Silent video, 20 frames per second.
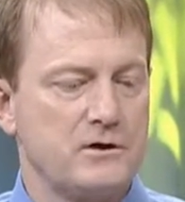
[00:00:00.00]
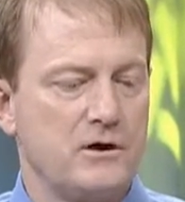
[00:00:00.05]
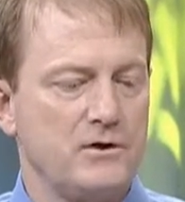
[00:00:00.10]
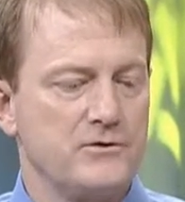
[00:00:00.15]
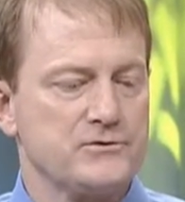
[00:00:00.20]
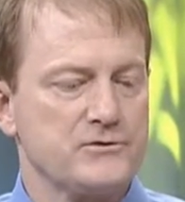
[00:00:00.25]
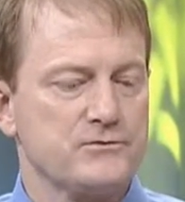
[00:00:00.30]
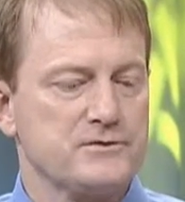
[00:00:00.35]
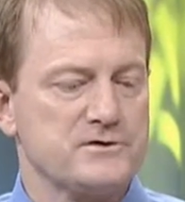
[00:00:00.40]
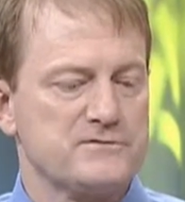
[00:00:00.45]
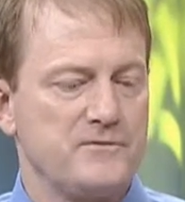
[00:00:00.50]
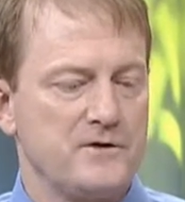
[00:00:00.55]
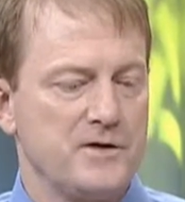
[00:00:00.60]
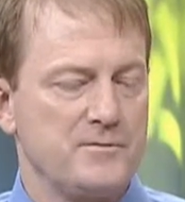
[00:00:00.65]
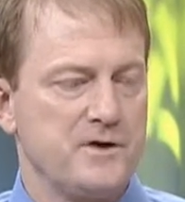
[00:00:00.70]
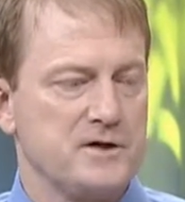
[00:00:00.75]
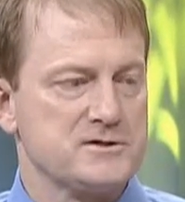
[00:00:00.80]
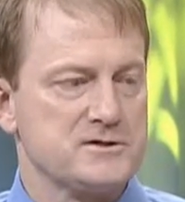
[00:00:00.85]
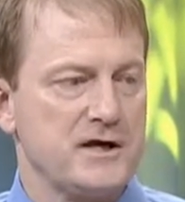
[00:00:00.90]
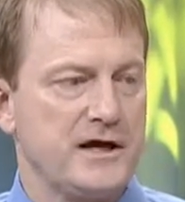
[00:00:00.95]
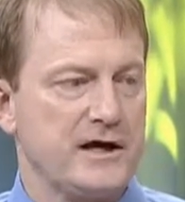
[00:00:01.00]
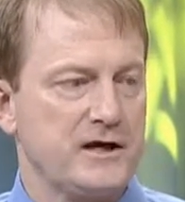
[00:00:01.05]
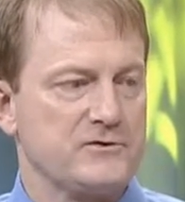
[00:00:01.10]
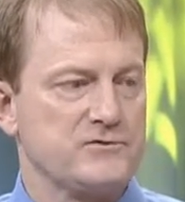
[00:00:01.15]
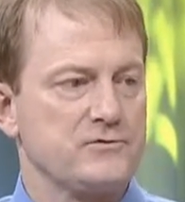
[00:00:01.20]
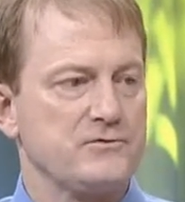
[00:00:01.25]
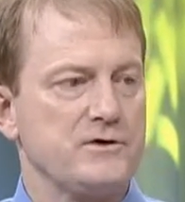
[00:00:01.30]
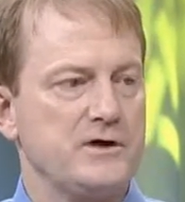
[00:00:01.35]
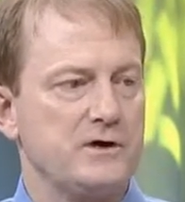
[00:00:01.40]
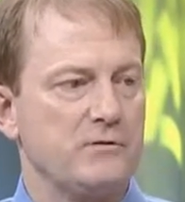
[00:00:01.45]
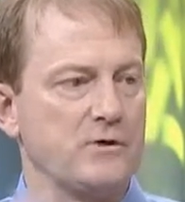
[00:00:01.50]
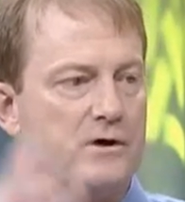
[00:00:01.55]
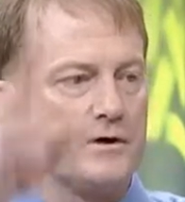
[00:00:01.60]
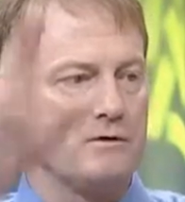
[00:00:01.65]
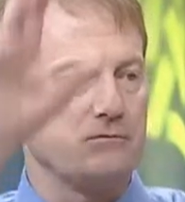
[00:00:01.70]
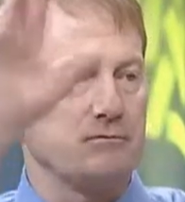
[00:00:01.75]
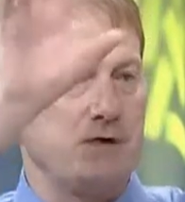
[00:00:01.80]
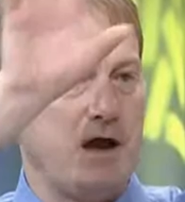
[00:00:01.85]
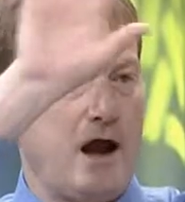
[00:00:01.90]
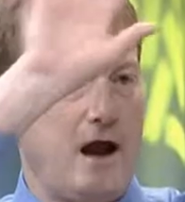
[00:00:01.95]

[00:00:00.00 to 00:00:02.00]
culture is very much like a tree where